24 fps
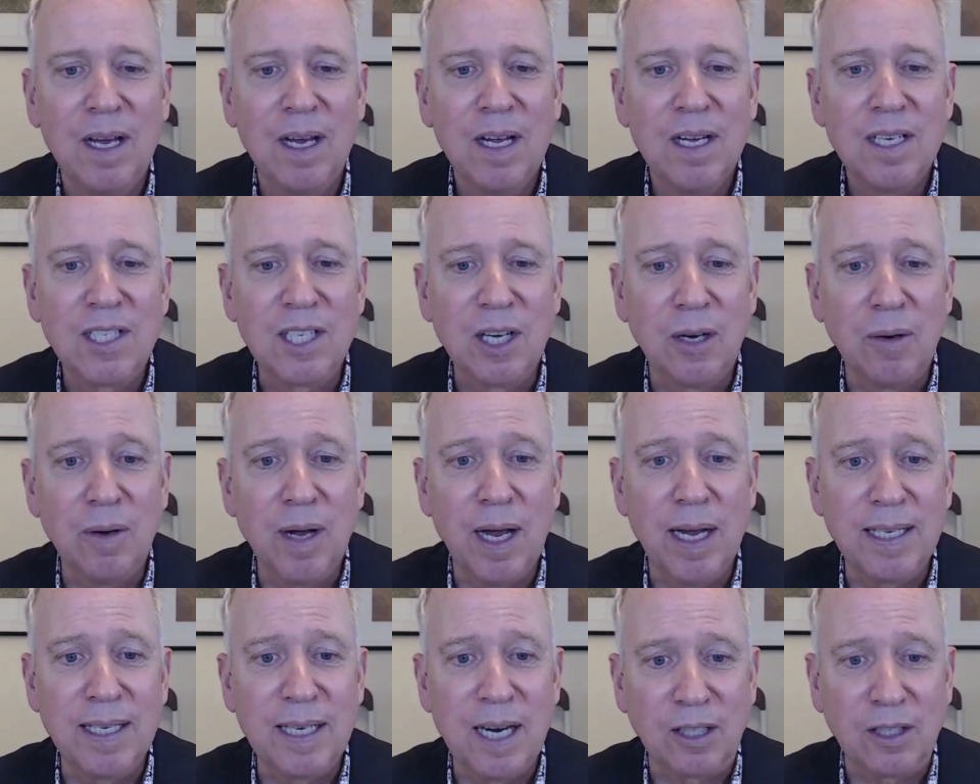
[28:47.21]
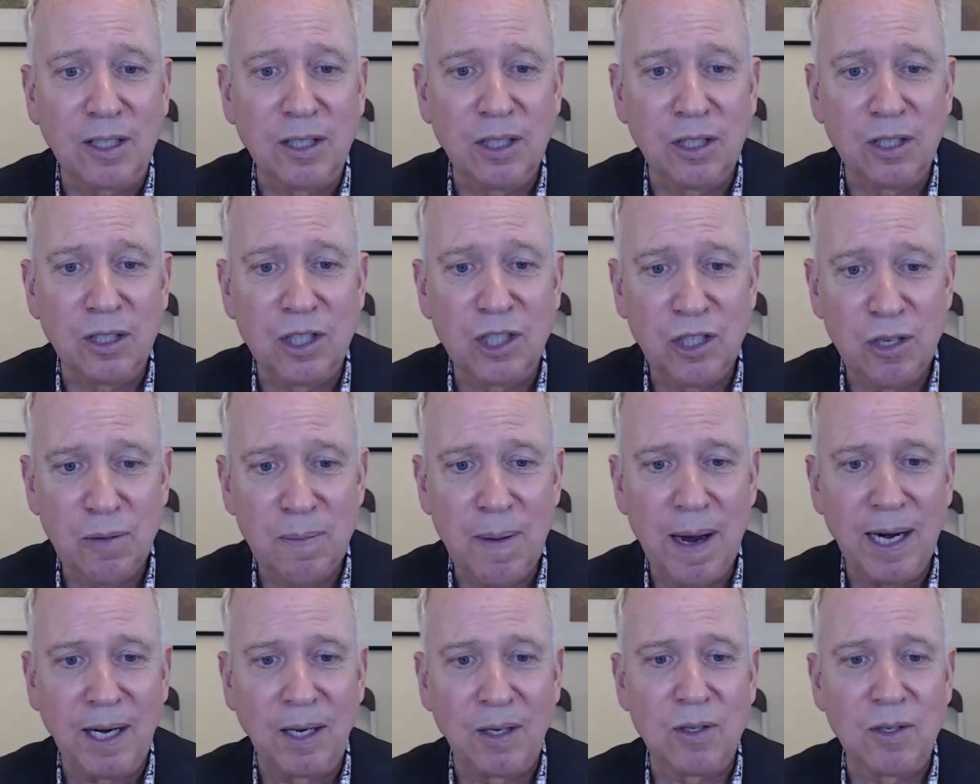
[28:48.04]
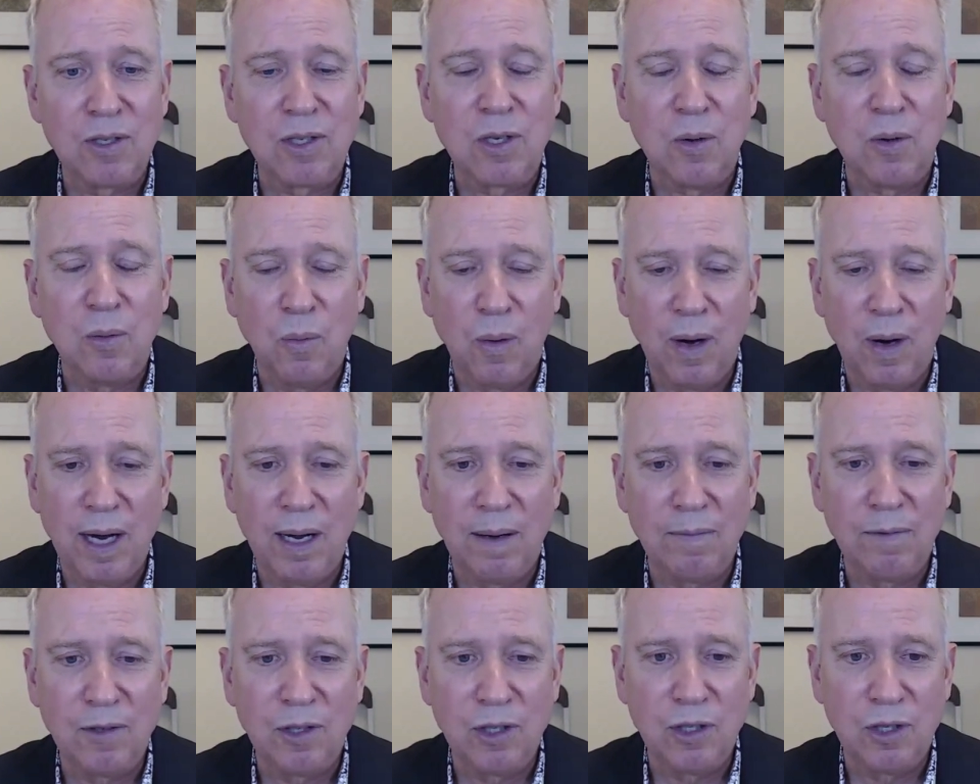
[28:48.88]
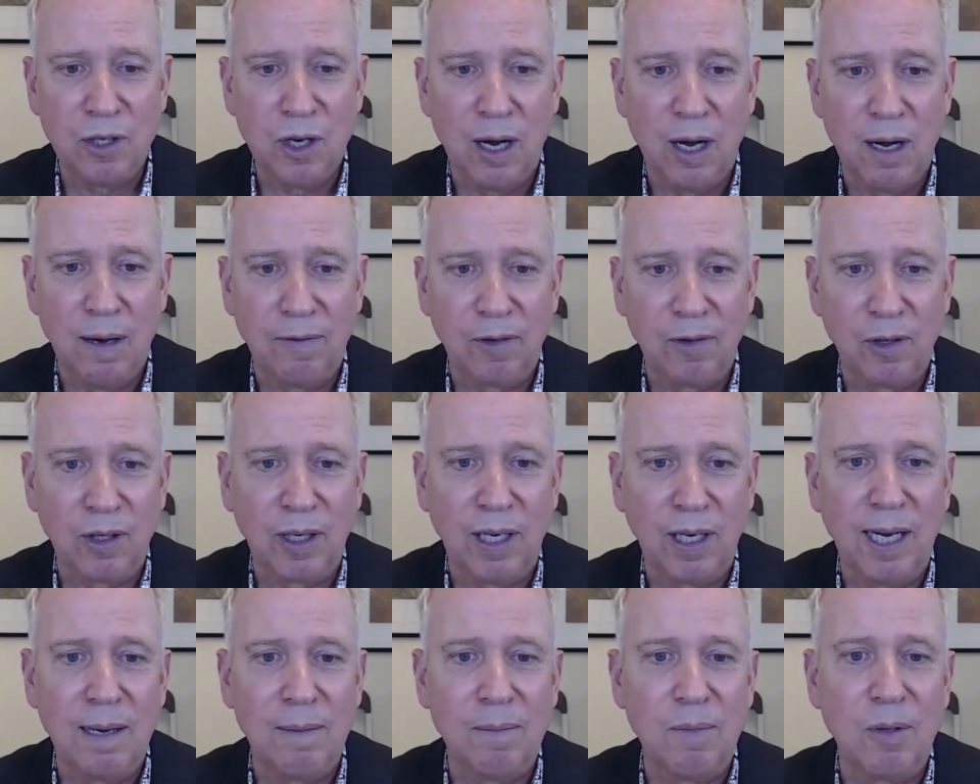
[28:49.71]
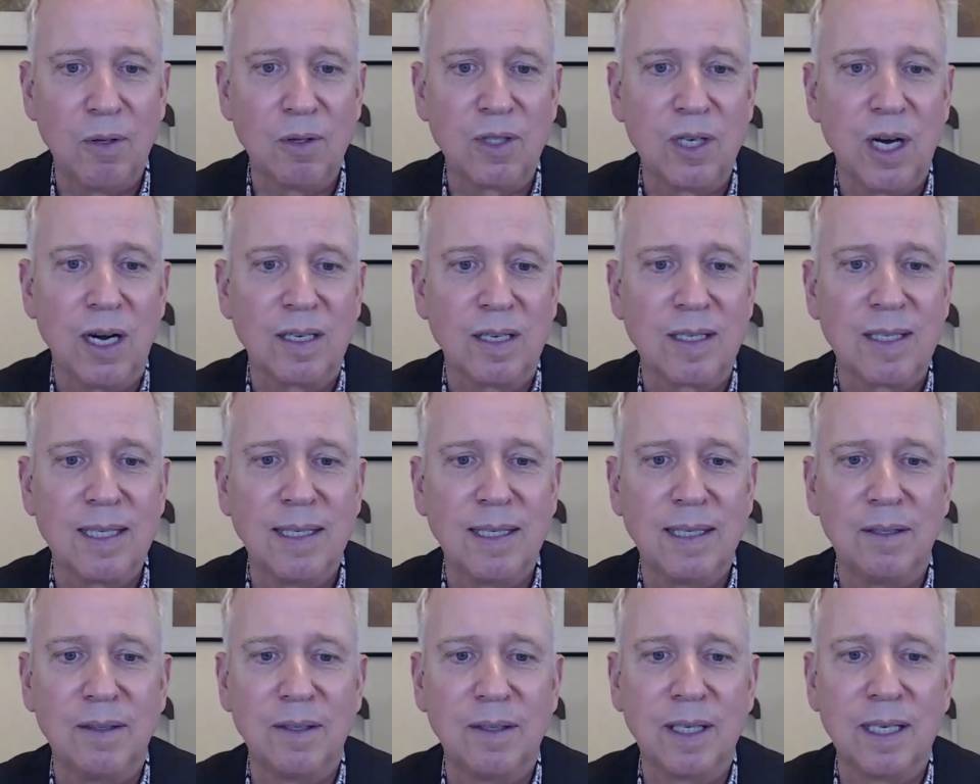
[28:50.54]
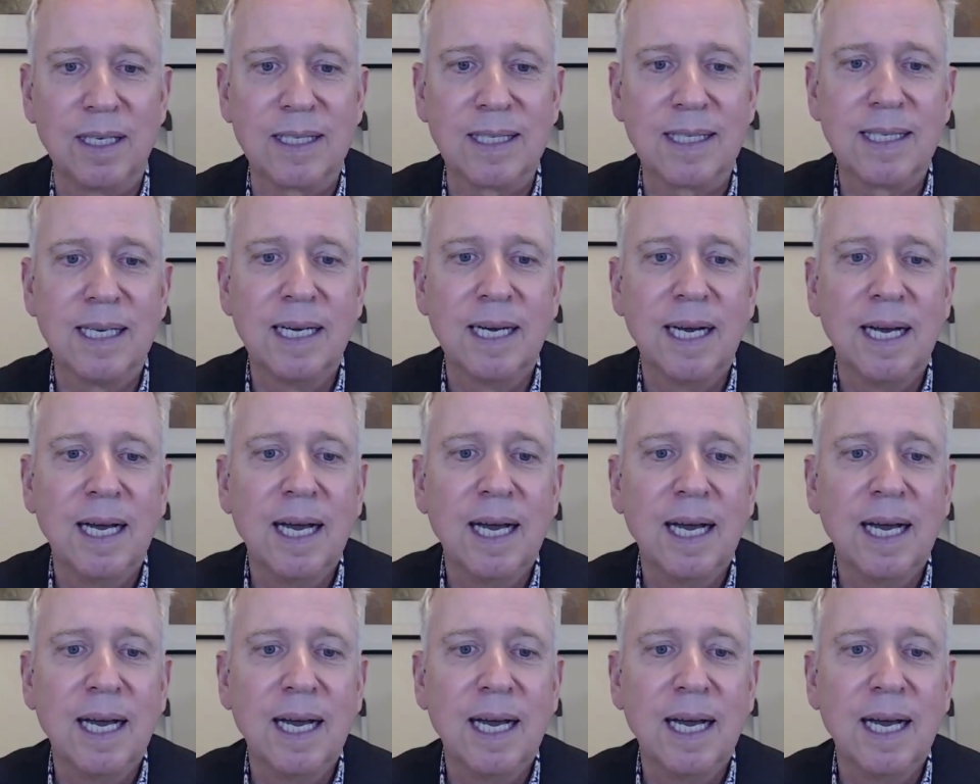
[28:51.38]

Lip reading: So in Dr. Shoemaker's way of looking at mold toxin illness,